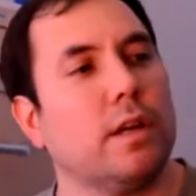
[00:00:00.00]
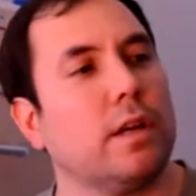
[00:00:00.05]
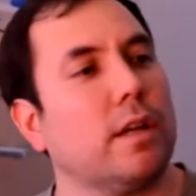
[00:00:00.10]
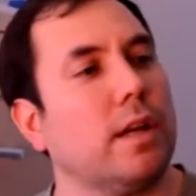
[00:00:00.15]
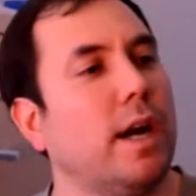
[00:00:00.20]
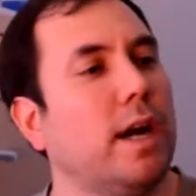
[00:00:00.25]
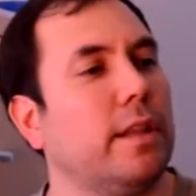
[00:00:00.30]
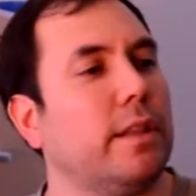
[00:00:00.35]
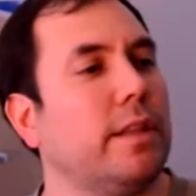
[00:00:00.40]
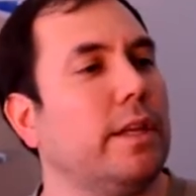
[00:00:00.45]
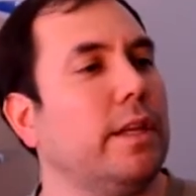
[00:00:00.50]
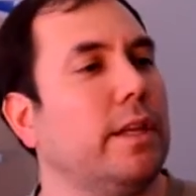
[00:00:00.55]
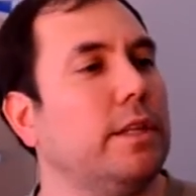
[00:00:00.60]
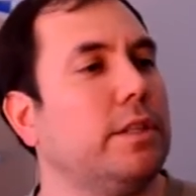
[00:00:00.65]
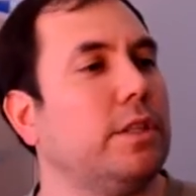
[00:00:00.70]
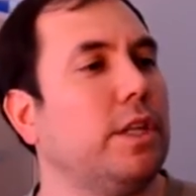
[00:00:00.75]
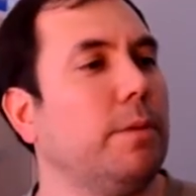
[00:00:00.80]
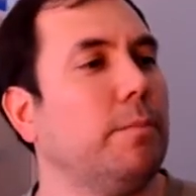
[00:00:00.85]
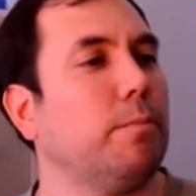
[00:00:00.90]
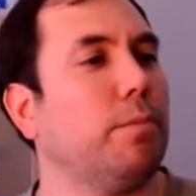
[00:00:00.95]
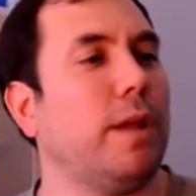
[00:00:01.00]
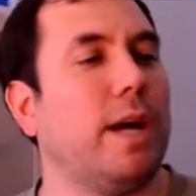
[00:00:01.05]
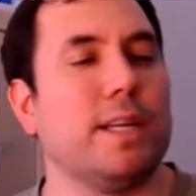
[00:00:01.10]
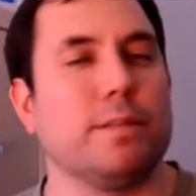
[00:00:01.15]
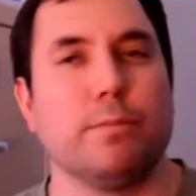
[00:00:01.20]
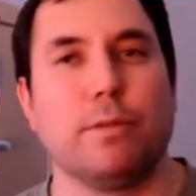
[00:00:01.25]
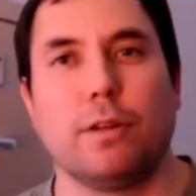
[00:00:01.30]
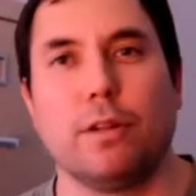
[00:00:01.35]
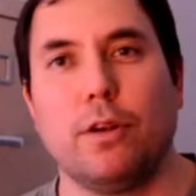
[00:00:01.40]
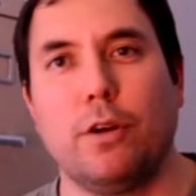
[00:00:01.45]
Got the cheap
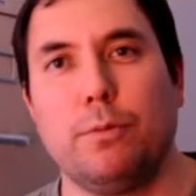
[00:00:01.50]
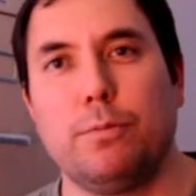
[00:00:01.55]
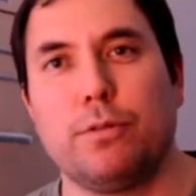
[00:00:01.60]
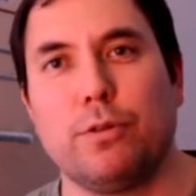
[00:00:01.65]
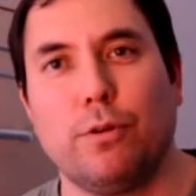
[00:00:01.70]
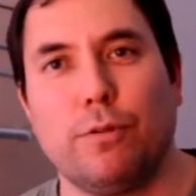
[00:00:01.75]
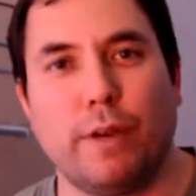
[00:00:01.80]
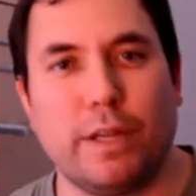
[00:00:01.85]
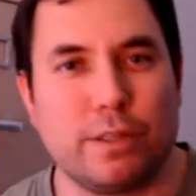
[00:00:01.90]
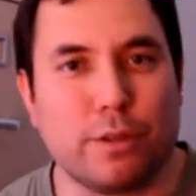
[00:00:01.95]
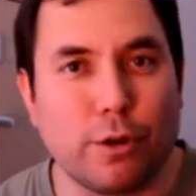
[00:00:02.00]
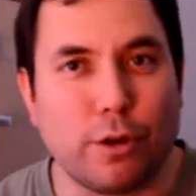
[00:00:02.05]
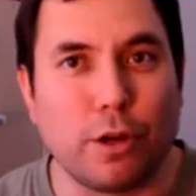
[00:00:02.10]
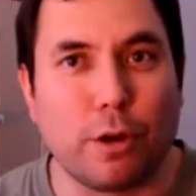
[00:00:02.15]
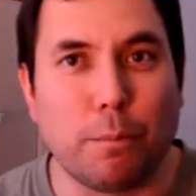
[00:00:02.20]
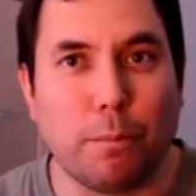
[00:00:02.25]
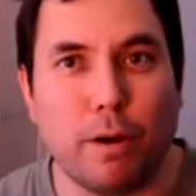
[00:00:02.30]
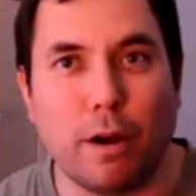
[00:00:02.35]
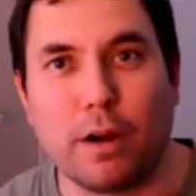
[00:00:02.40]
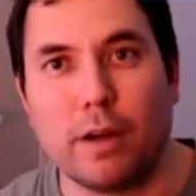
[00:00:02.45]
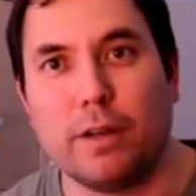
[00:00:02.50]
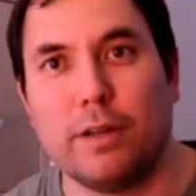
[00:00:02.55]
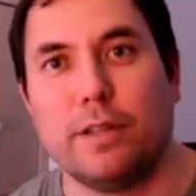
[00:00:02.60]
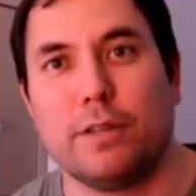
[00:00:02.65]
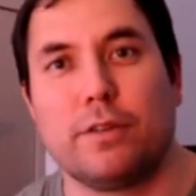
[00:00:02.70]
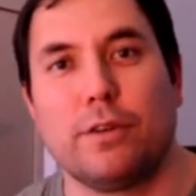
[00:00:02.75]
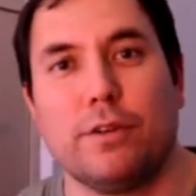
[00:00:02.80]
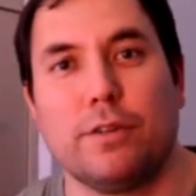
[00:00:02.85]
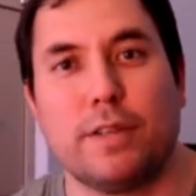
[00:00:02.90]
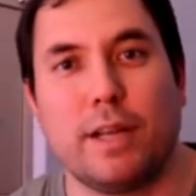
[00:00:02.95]
plasma globe, so if I took it apart and it
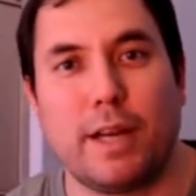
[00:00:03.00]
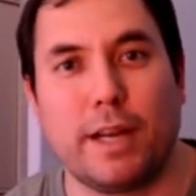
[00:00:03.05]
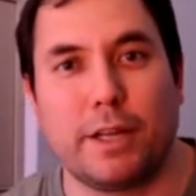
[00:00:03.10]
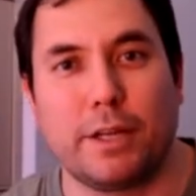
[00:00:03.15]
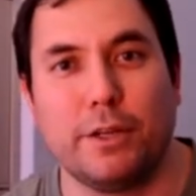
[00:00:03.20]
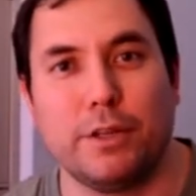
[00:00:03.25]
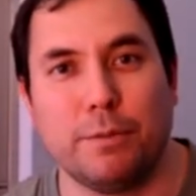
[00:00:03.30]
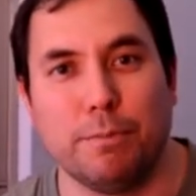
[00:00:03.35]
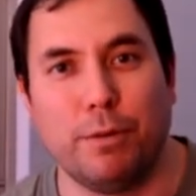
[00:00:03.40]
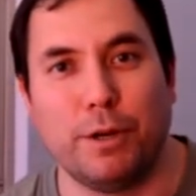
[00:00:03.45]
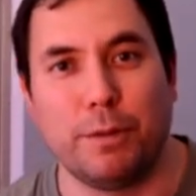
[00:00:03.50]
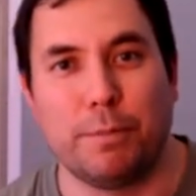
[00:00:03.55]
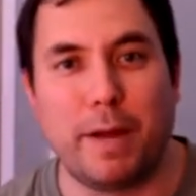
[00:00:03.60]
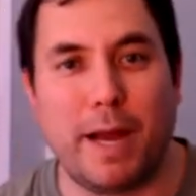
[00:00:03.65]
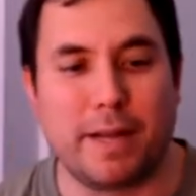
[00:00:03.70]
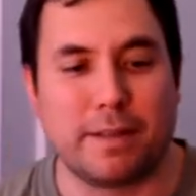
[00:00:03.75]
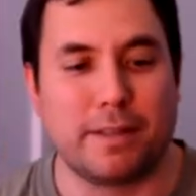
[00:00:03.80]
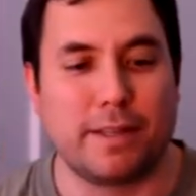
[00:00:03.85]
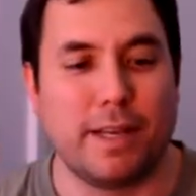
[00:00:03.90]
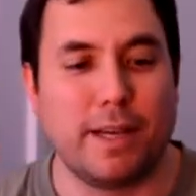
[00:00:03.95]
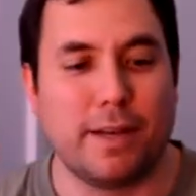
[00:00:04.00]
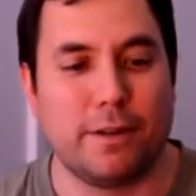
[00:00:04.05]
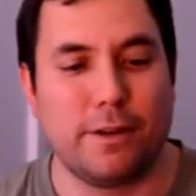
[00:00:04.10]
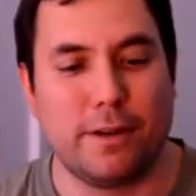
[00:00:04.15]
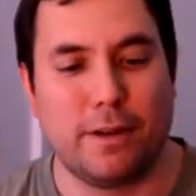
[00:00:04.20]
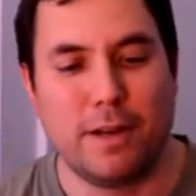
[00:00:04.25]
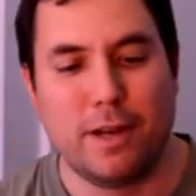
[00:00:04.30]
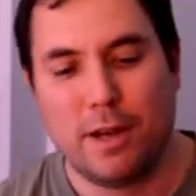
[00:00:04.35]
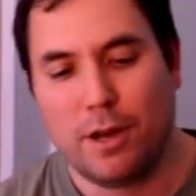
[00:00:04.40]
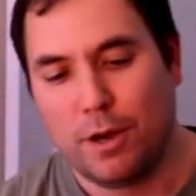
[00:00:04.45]
turns out I couldn't put it back
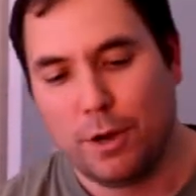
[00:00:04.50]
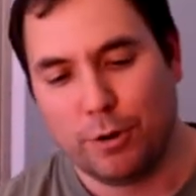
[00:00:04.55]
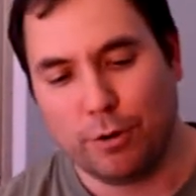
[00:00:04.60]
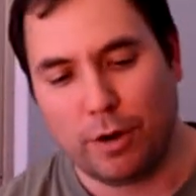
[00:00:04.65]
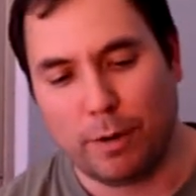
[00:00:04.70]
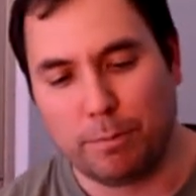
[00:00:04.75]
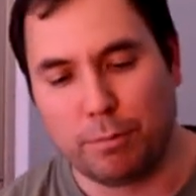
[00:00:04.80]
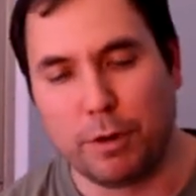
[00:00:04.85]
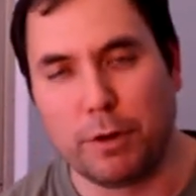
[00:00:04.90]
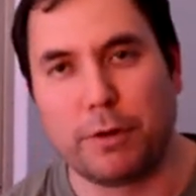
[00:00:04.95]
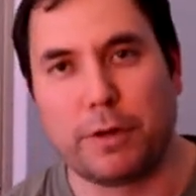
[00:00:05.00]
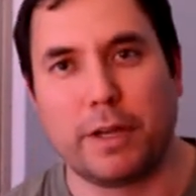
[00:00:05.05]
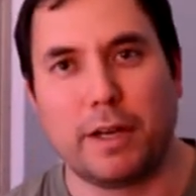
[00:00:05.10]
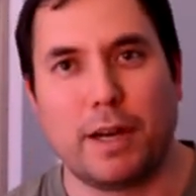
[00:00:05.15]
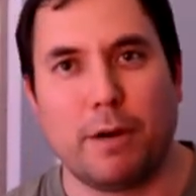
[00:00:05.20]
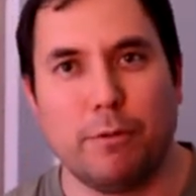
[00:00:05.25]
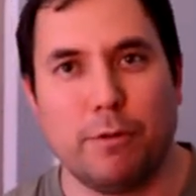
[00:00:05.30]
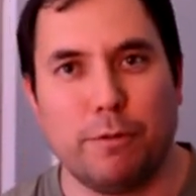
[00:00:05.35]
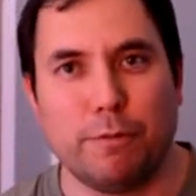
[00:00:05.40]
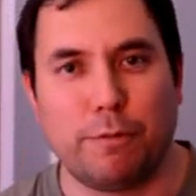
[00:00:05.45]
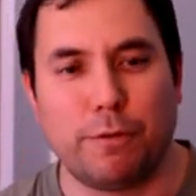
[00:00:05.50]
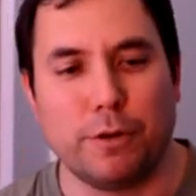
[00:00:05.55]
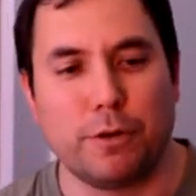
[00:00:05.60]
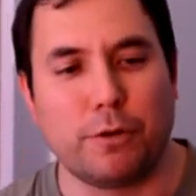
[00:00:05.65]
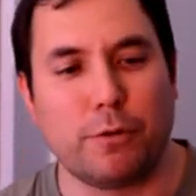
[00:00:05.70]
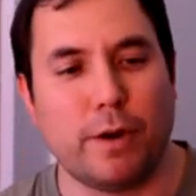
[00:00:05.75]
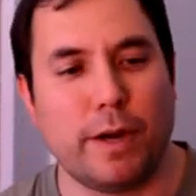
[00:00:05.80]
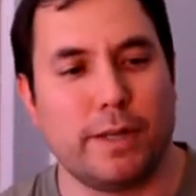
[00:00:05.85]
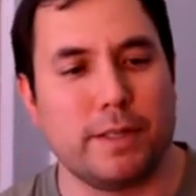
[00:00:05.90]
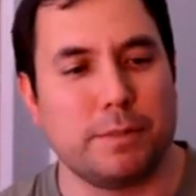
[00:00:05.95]
together, or I broke it, I wouldn't feel
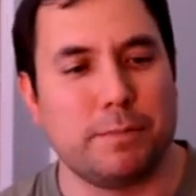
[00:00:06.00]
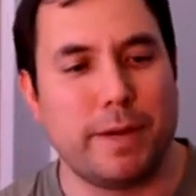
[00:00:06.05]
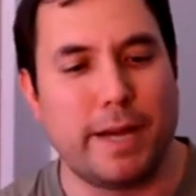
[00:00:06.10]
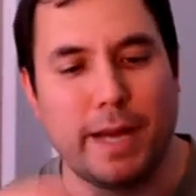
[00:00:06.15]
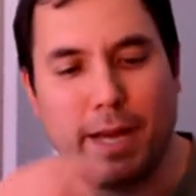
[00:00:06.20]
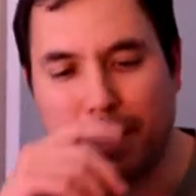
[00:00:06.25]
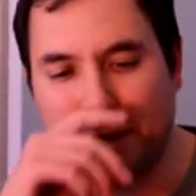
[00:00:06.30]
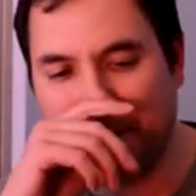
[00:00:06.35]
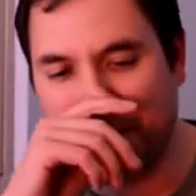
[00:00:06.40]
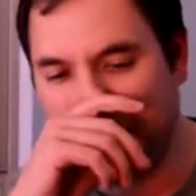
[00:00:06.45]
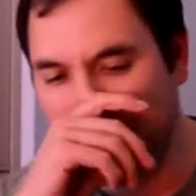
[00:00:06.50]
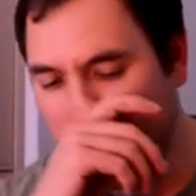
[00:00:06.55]
quite as bad.